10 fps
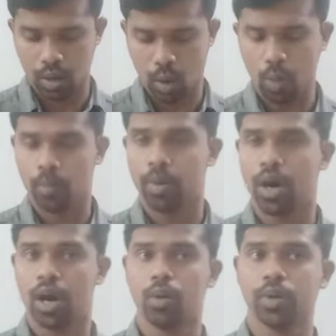
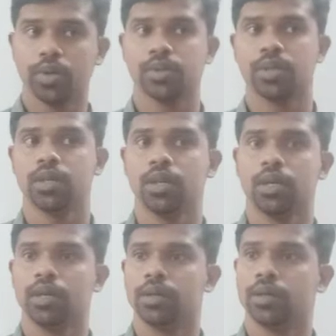hope how is you
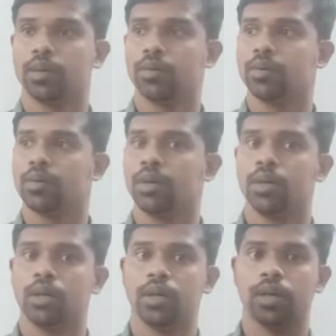know
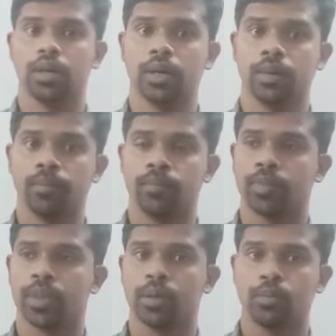um,
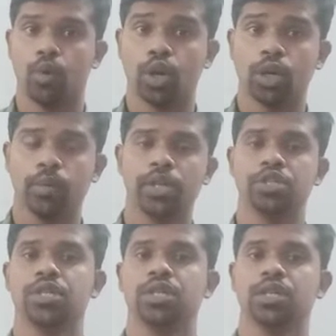
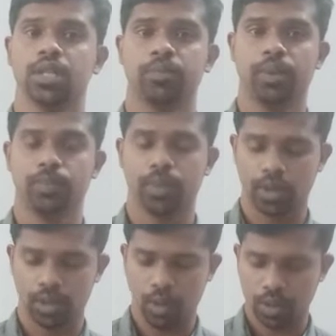motivating the
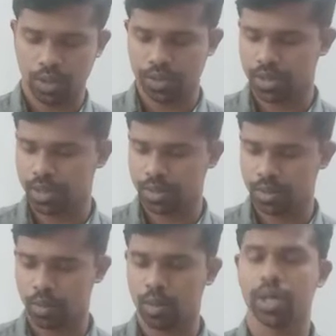people. All these things
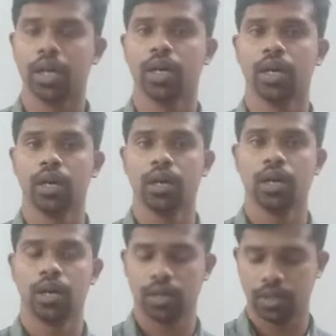only
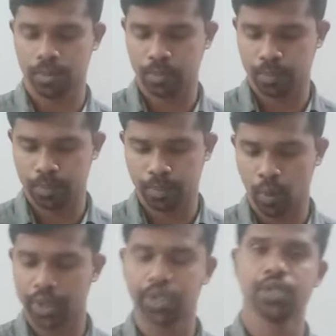the
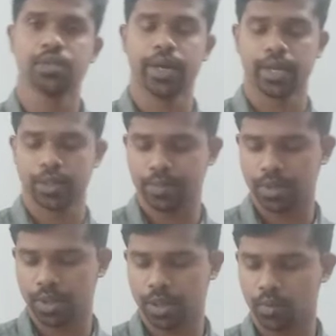poet is
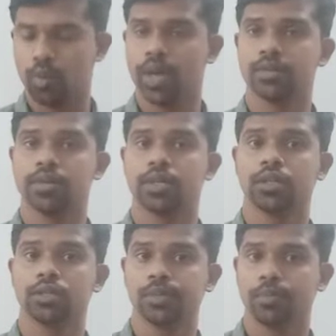expressing. Who has
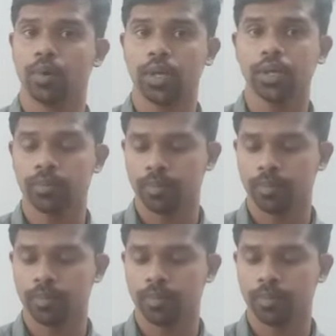written this poem?